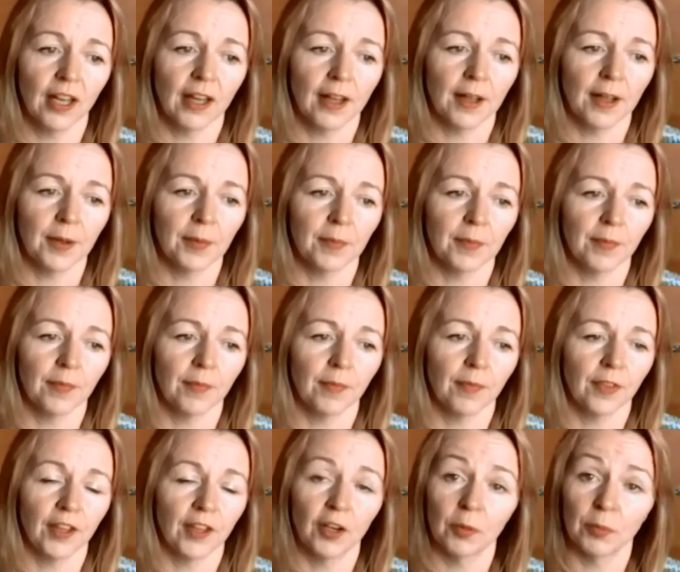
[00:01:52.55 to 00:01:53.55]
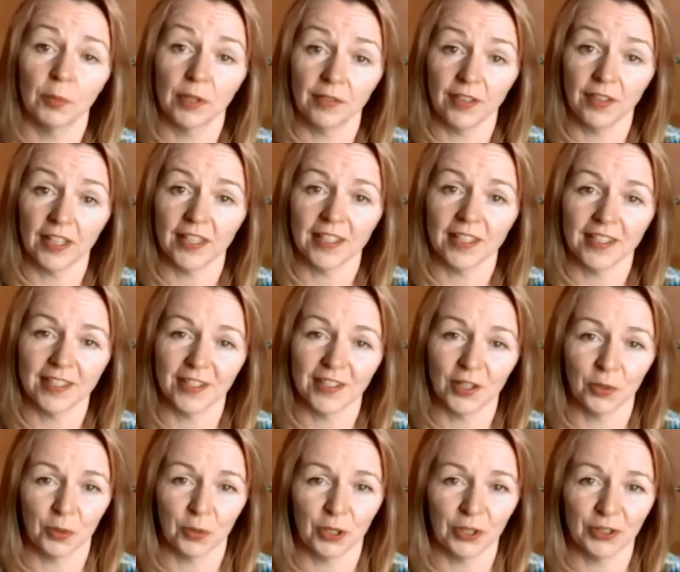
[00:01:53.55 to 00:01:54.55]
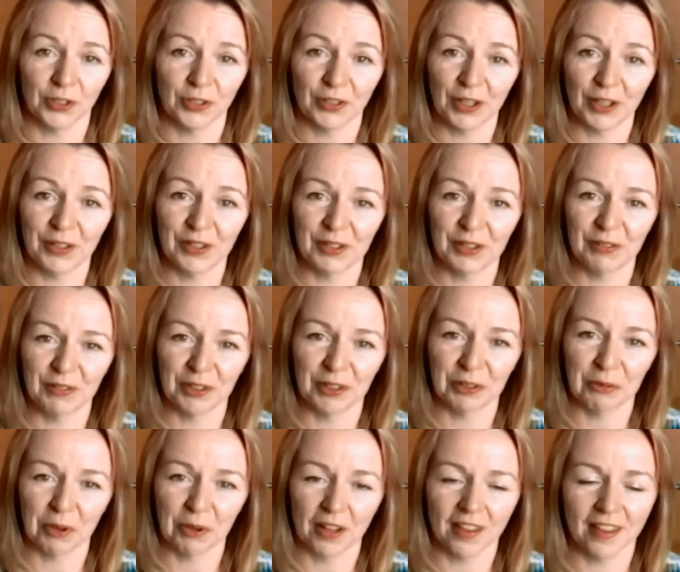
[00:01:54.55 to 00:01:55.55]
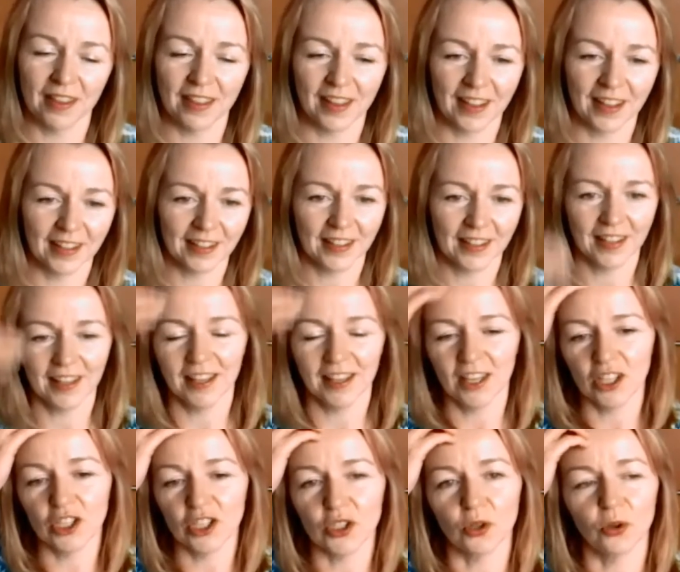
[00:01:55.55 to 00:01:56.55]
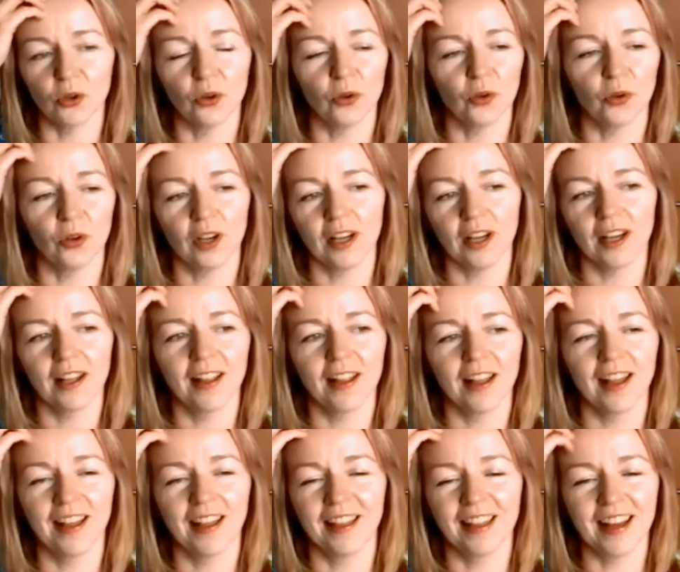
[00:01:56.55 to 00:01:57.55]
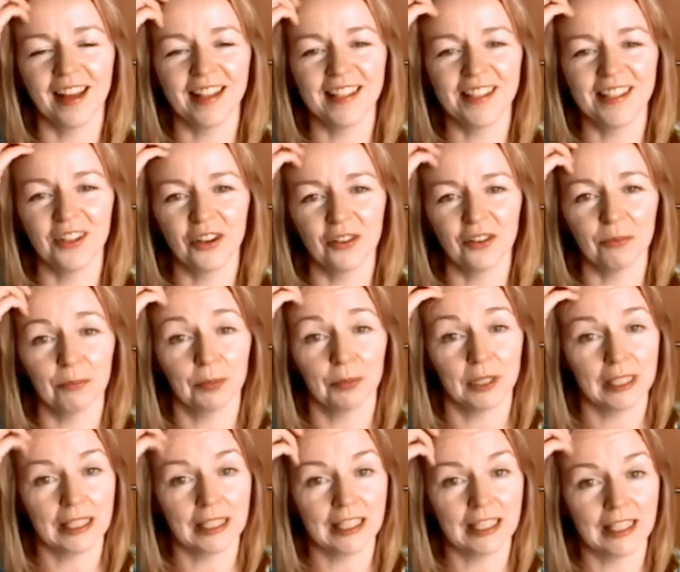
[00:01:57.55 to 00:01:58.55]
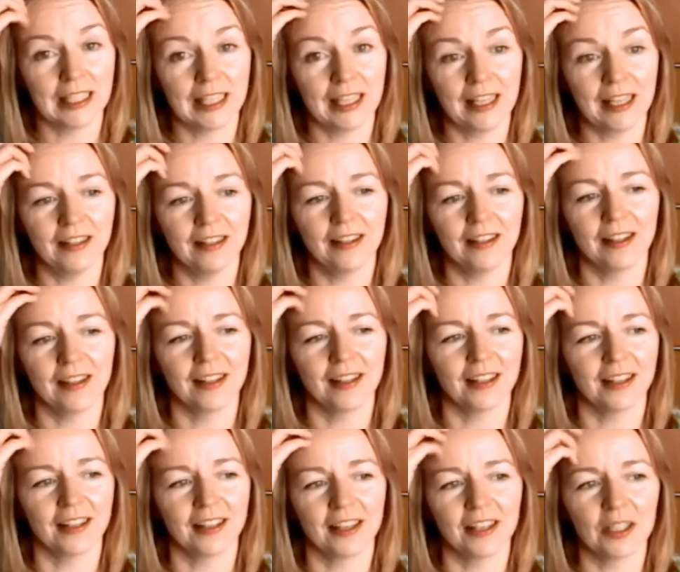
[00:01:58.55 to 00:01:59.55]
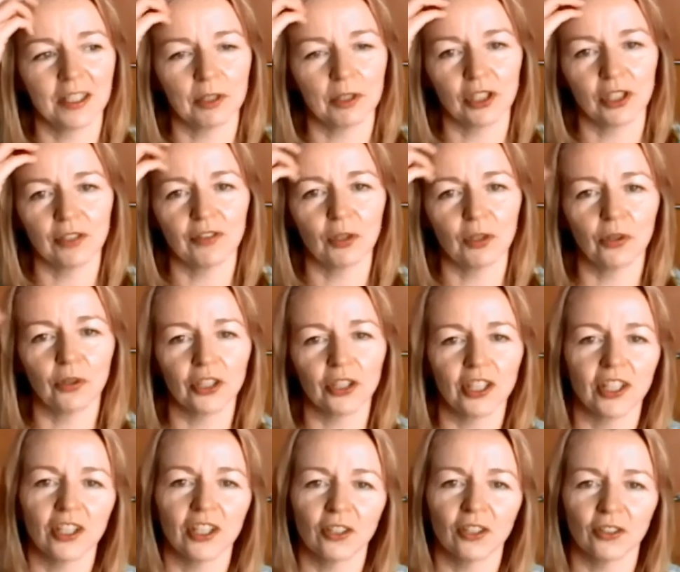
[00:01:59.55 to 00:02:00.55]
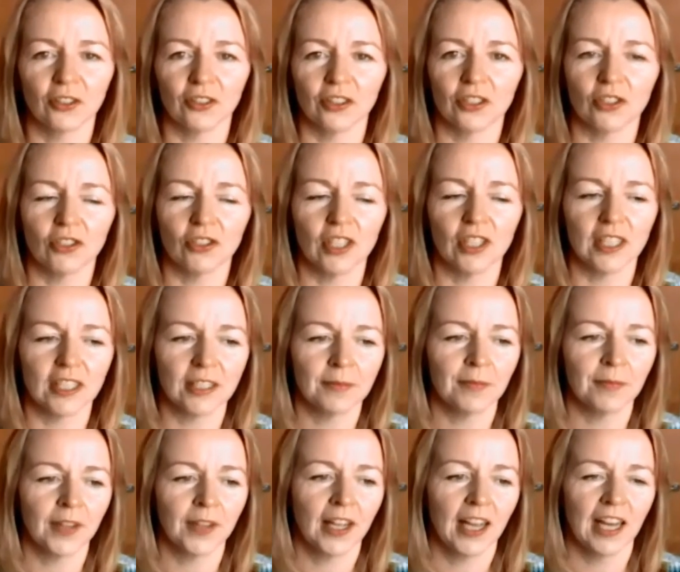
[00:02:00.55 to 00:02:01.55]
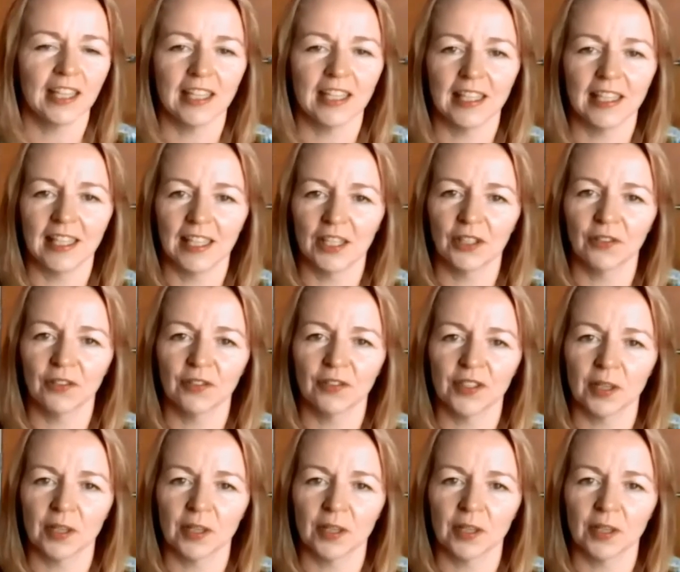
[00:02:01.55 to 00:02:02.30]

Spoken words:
they're oblivious to the world around them, for one thing. So that's not particularly a healthy thing, especially if you're walking along the street. I did hear of